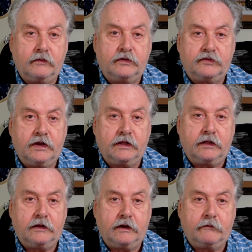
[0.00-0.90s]
There's a
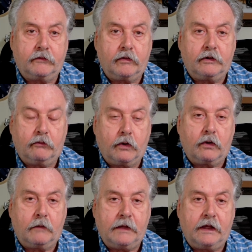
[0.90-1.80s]
setting in there for the
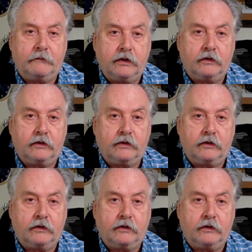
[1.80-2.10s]
Aurora map.